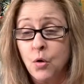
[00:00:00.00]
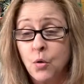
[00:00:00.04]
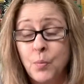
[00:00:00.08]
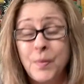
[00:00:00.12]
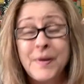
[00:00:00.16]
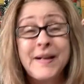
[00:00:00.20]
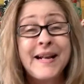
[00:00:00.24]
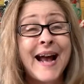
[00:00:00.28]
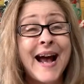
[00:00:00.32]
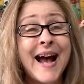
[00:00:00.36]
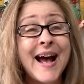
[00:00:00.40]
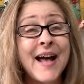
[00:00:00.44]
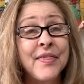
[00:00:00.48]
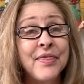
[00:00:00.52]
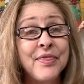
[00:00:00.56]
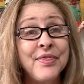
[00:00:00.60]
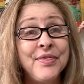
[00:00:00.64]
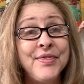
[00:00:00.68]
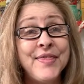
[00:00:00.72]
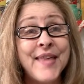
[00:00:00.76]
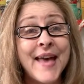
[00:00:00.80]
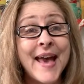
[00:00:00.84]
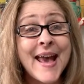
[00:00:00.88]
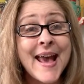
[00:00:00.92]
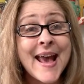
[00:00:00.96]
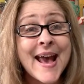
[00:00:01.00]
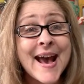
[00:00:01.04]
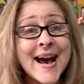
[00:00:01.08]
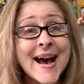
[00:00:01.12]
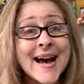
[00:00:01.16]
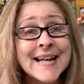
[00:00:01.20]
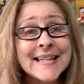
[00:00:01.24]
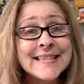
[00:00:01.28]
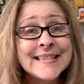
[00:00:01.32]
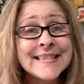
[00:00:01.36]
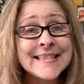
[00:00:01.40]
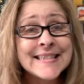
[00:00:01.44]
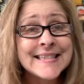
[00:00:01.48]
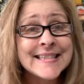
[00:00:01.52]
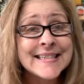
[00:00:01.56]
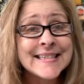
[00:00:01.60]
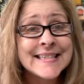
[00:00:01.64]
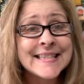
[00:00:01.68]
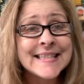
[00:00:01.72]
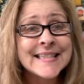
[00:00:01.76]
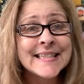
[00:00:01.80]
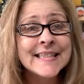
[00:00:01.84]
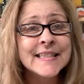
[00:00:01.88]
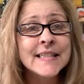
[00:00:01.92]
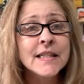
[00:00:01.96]
we got that.
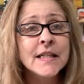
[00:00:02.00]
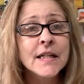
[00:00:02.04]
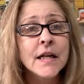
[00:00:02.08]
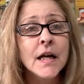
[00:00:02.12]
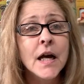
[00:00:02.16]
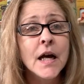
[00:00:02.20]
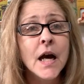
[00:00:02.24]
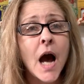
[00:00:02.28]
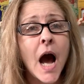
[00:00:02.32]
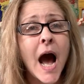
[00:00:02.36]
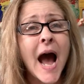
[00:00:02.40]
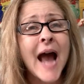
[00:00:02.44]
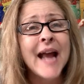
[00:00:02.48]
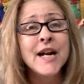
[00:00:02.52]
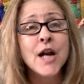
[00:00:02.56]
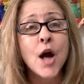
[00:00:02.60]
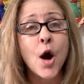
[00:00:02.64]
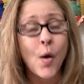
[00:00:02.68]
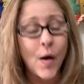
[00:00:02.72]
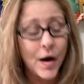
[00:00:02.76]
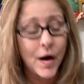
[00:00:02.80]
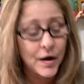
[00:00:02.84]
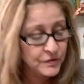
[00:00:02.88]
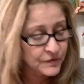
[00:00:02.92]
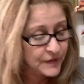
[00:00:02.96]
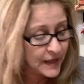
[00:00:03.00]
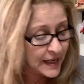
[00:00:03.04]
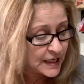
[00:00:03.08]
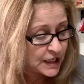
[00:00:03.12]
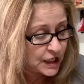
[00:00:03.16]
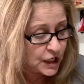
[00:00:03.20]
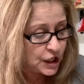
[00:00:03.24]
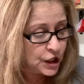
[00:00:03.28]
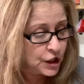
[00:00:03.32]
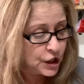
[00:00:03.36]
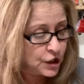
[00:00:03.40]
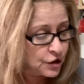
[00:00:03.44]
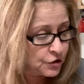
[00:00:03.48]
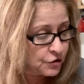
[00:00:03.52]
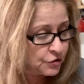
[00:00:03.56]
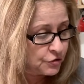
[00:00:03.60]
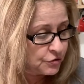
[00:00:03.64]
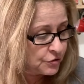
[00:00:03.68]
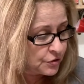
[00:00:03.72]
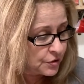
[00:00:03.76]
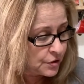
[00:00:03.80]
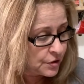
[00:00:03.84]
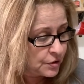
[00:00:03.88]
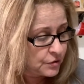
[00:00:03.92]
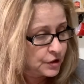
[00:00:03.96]
I know, aren't they
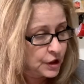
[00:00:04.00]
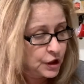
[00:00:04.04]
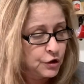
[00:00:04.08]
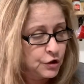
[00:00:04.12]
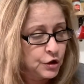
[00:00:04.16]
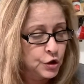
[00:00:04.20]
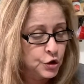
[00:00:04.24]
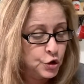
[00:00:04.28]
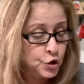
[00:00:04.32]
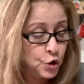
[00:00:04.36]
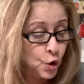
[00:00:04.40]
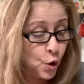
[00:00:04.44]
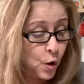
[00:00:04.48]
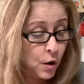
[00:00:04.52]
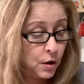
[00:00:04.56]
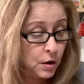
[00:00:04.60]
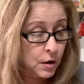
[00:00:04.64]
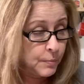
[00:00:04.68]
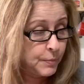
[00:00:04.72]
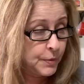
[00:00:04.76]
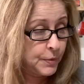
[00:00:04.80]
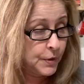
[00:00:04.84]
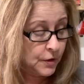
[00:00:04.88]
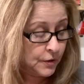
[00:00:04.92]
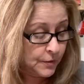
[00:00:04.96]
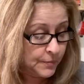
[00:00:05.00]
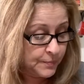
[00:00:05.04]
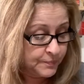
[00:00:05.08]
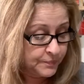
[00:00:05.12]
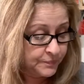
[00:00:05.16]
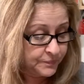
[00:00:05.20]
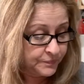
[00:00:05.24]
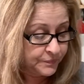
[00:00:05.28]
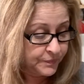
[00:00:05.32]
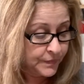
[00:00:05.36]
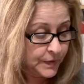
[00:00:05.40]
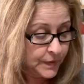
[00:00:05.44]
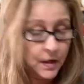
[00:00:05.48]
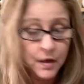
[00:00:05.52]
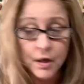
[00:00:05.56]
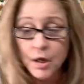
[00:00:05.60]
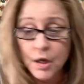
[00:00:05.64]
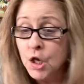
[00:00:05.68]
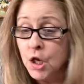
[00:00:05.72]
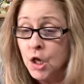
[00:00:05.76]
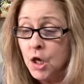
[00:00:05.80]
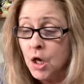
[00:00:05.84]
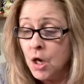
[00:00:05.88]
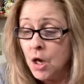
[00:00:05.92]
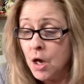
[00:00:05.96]
cute? They're adorable.
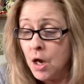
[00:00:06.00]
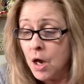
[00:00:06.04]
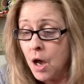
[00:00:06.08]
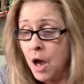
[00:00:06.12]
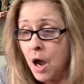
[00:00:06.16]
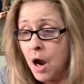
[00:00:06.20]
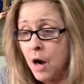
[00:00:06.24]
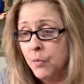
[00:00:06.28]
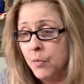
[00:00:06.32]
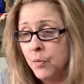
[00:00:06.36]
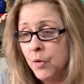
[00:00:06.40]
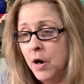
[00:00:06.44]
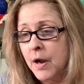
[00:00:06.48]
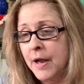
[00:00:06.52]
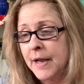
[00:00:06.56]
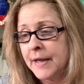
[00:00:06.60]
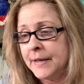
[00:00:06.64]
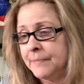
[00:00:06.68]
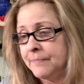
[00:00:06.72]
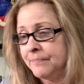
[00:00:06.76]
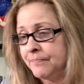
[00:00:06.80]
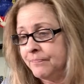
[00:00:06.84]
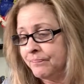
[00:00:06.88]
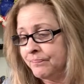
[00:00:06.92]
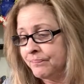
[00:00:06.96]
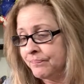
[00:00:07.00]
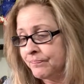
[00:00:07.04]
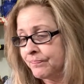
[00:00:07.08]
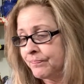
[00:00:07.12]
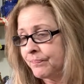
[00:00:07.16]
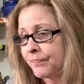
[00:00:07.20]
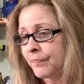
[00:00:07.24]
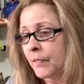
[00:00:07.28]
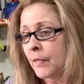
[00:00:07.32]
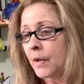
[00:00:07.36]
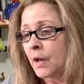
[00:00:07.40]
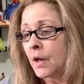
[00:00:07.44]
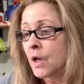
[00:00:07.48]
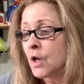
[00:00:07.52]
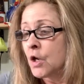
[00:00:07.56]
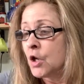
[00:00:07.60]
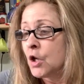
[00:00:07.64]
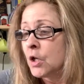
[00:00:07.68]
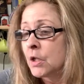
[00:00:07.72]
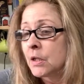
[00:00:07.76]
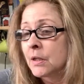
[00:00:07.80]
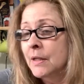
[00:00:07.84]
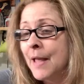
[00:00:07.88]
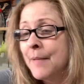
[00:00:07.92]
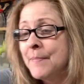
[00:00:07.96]
All right.
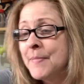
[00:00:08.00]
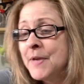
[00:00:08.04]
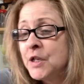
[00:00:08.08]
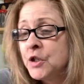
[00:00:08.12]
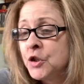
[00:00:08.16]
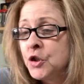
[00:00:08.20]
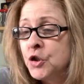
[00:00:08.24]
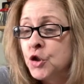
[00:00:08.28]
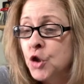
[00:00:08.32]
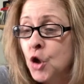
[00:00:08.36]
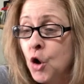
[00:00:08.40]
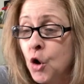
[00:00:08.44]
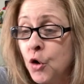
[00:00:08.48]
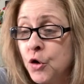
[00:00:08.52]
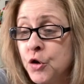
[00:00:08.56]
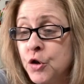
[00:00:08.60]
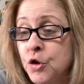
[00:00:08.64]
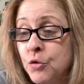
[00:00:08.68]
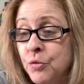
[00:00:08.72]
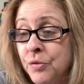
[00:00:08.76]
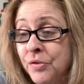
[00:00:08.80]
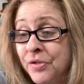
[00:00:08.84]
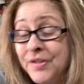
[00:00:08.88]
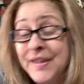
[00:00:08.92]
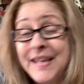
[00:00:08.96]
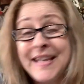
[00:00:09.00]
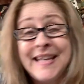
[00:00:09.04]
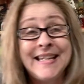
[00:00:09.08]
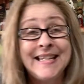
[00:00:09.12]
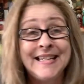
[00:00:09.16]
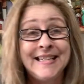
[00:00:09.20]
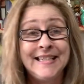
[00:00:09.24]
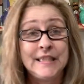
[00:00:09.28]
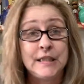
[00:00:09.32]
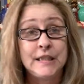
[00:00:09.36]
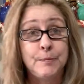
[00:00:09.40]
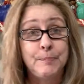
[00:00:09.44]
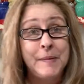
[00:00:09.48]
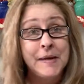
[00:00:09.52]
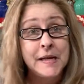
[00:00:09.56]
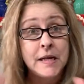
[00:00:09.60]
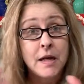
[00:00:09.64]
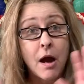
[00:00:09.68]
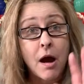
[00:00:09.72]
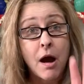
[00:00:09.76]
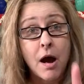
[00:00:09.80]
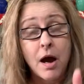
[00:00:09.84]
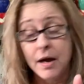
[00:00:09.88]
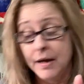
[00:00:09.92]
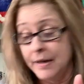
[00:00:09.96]
Let me show you these
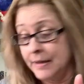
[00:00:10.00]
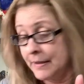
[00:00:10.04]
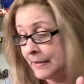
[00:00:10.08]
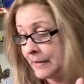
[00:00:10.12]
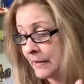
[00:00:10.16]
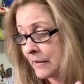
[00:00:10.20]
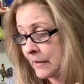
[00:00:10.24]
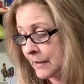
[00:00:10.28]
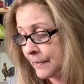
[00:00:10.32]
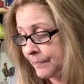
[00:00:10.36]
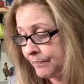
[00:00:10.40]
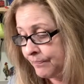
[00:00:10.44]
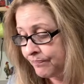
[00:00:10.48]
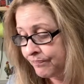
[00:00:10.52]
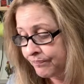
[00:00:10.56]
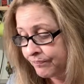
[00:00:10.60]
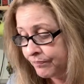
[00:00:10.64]
because